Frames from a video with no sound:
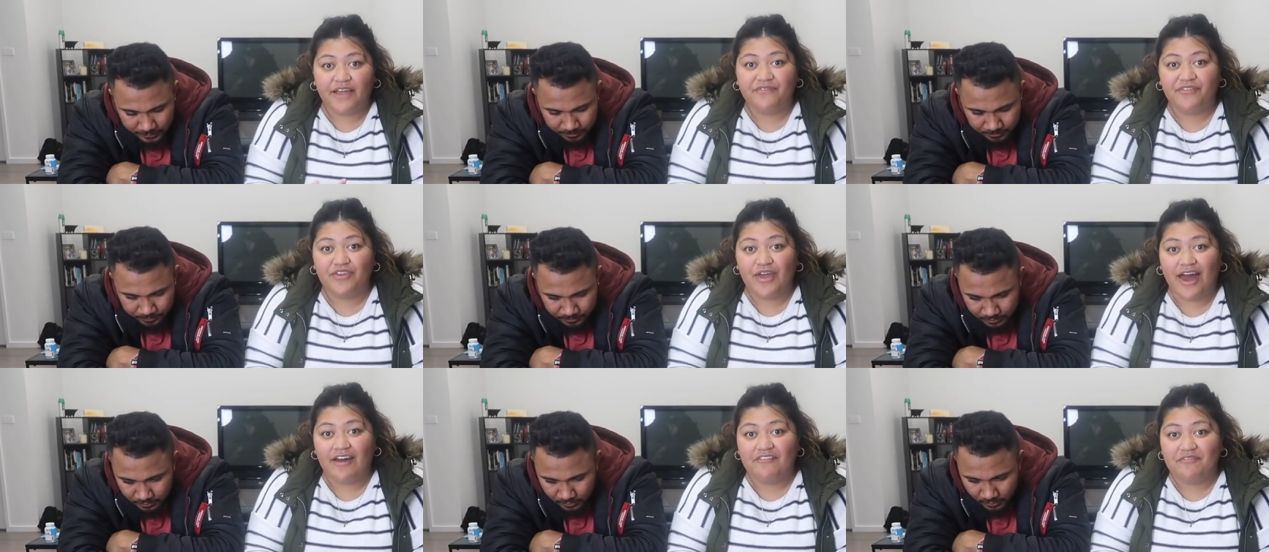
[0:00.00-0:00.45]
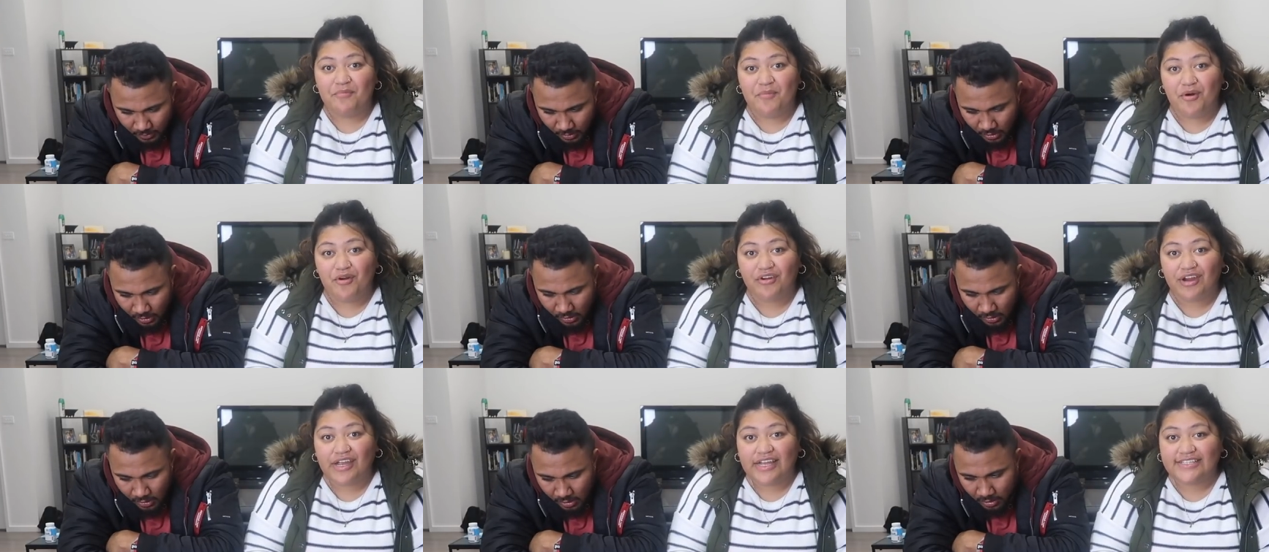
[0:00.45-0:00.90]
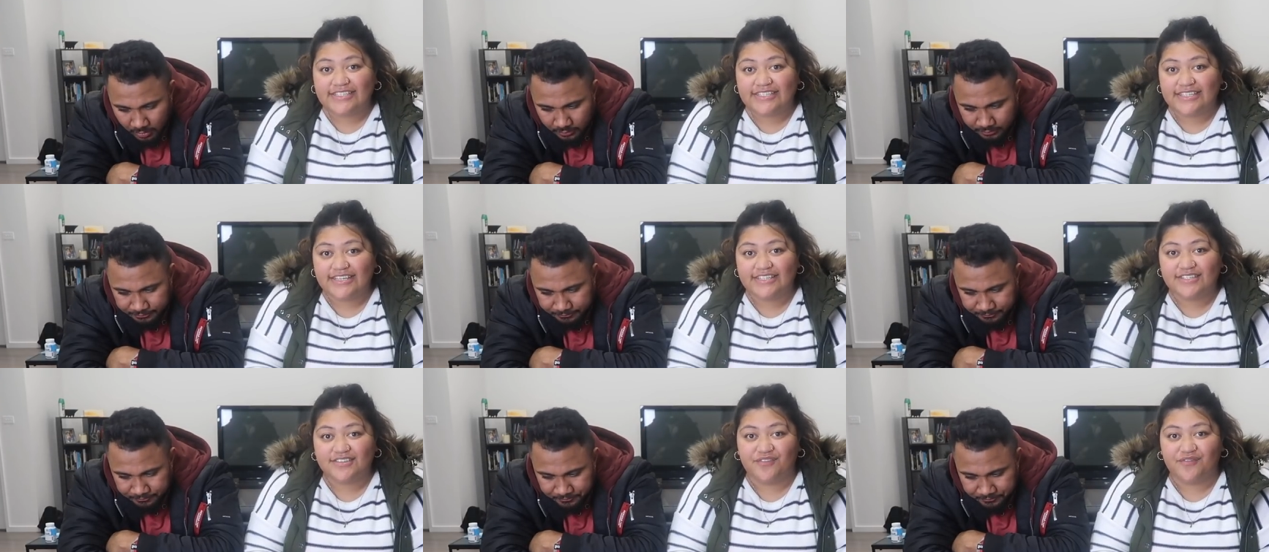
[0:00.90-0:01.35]
Speaker 1: if you have more
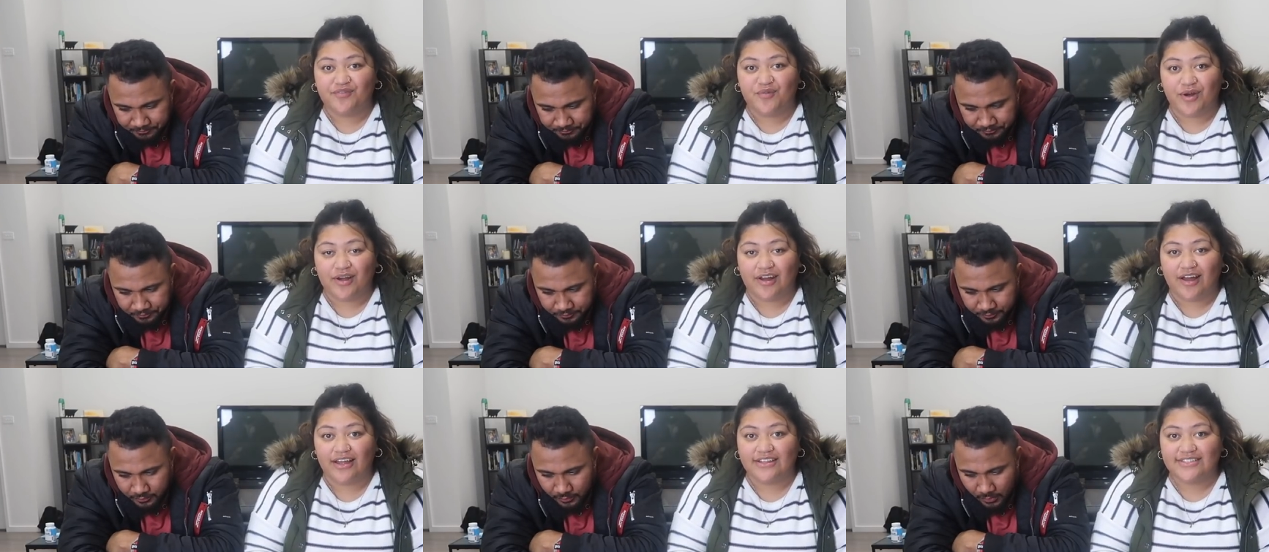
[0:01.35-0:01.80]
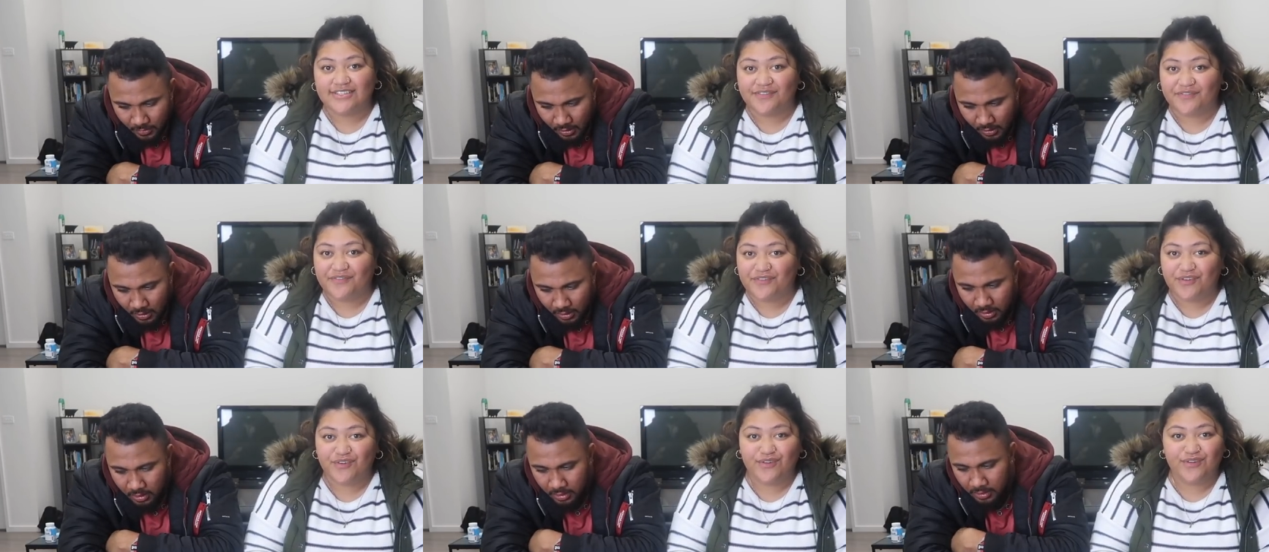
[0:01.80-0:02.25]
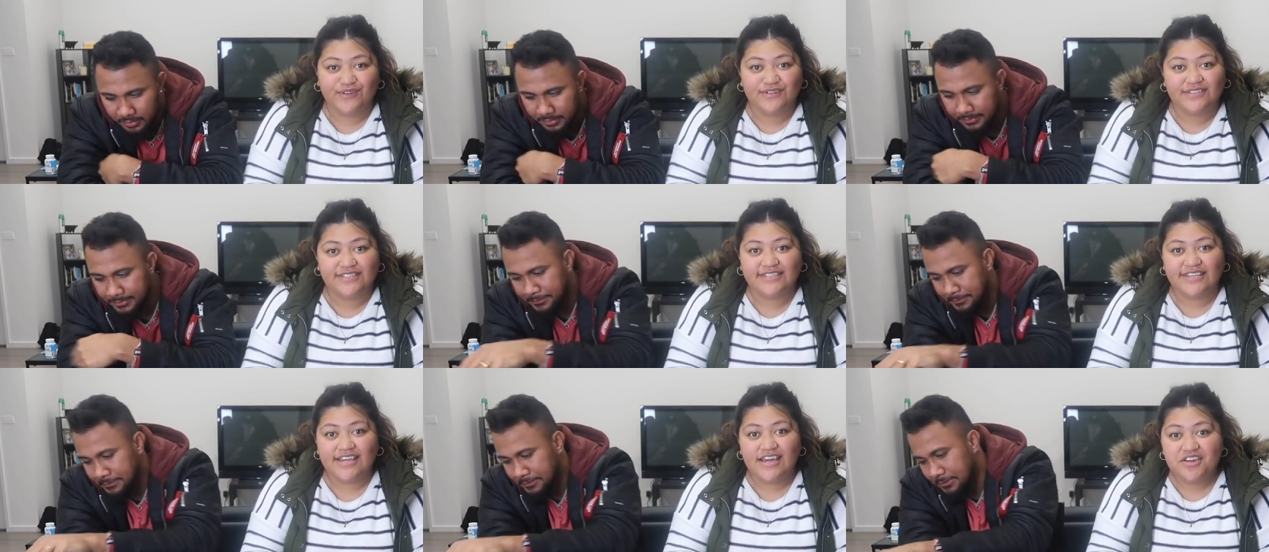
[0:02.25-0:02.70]
ideas of what kinds of
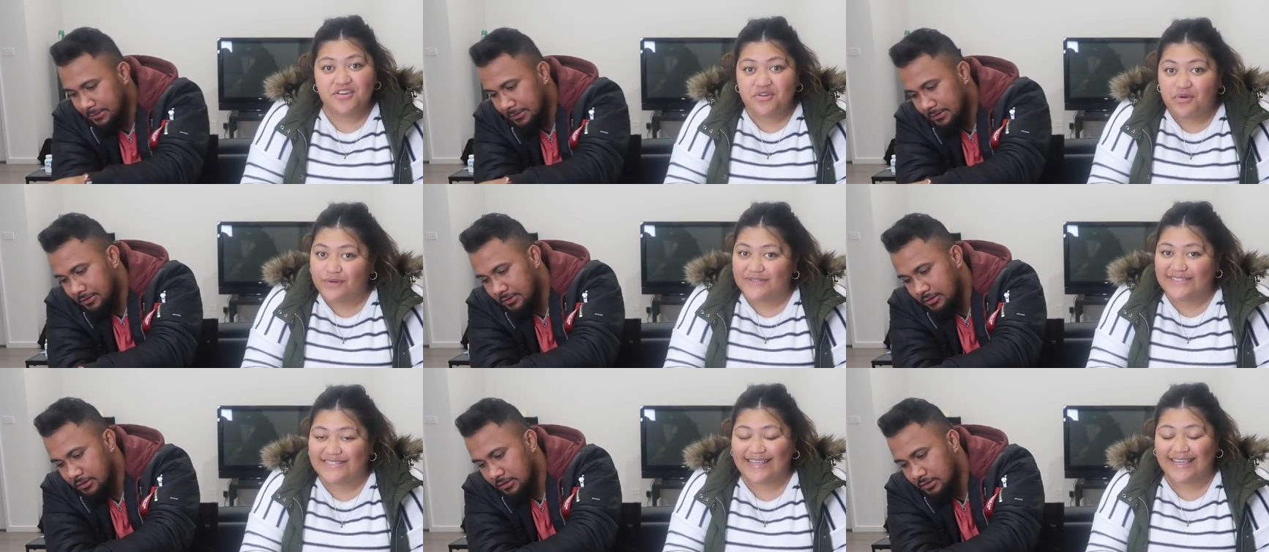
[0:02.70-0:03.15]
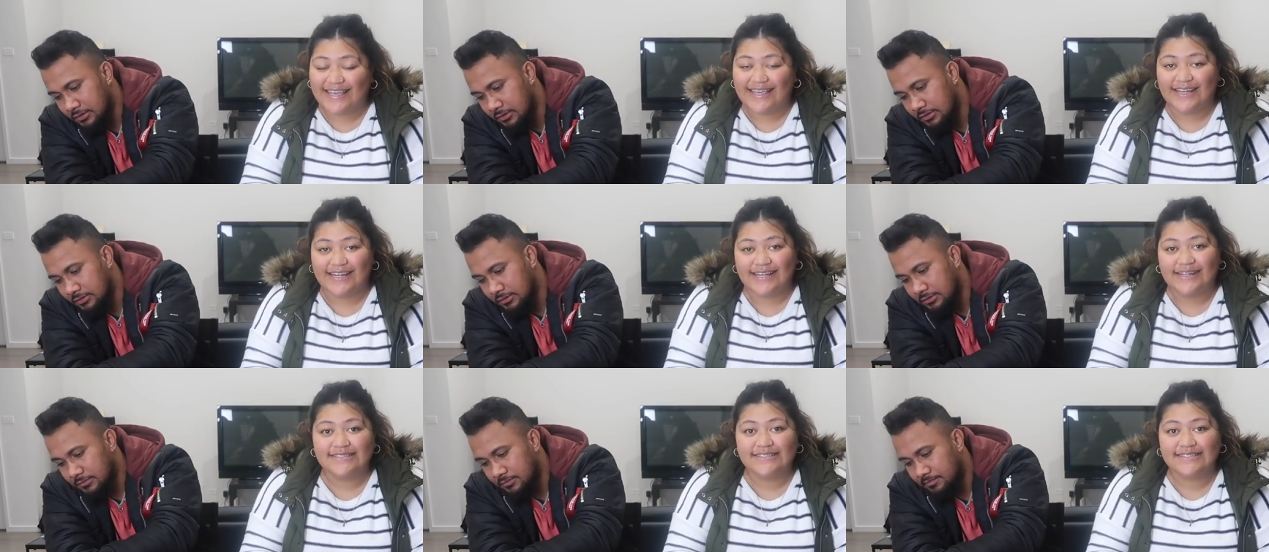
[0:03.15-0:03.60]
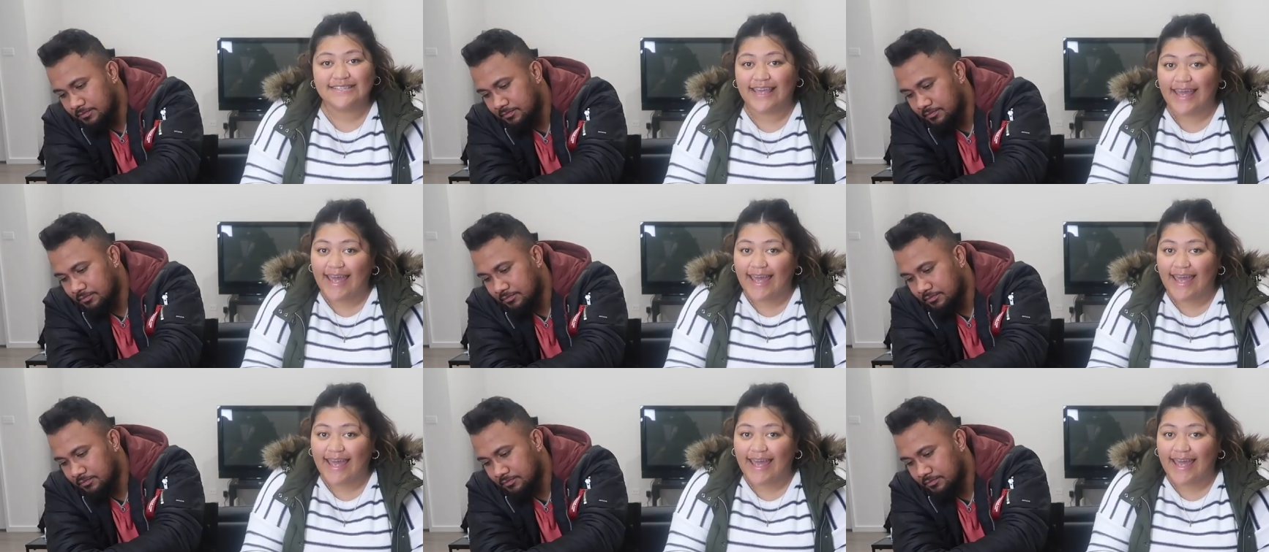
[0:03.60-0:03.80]
foods cuisines